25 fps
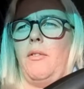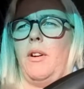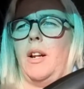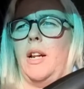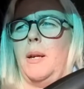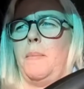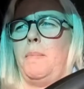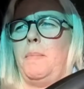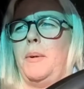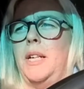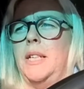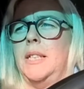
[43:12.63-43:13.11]

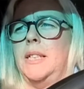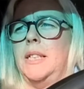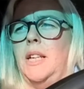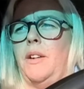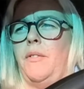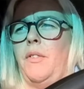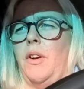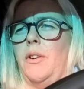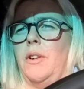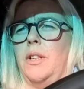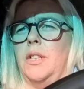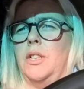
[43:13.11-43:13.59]
really busy
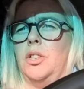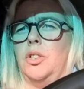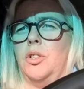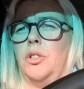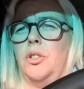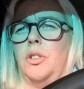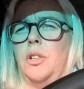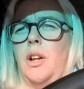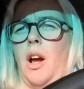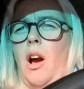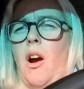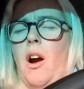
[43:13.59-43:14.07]
very
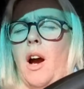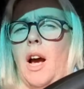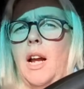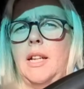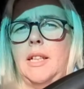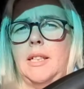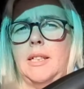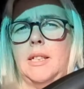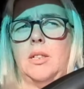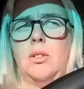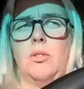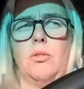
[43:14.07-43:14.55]
soon,
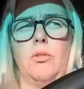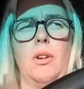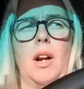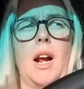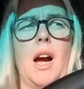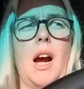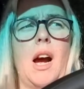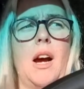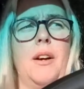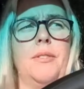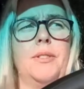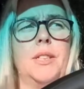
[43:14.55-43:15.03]
highly sought
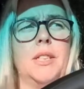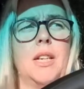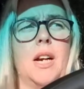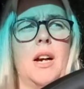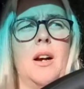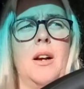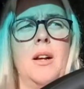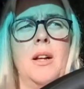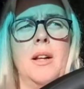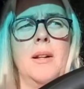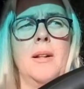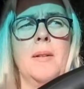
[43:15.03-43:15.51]

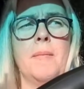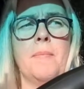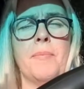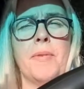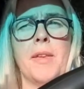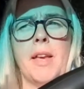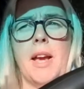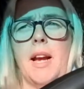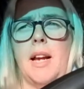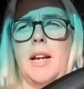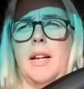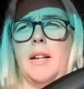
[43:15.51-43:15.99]
after,
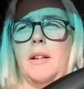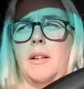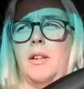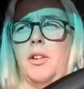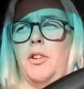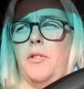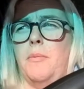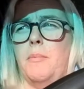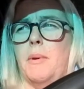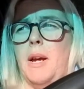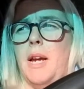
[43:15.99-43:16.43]
and